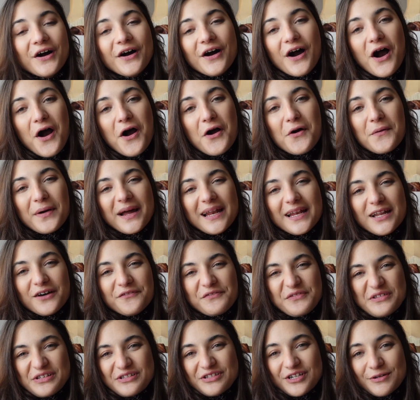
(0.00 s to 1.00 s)
Oh, I
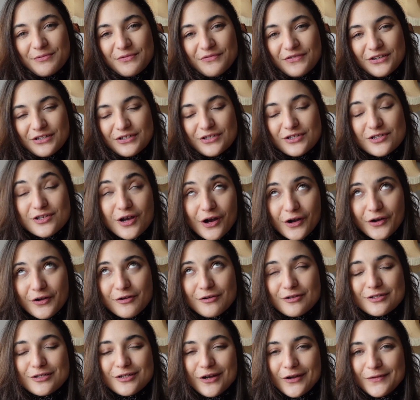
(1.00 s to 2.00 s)
love this time of year
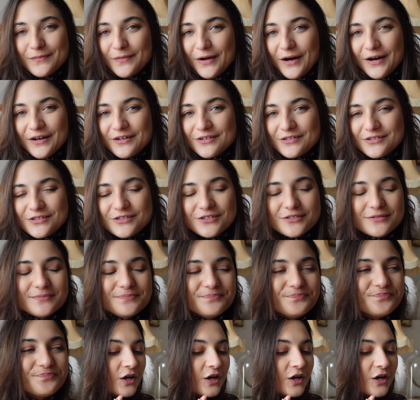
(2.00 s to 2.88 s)
so much.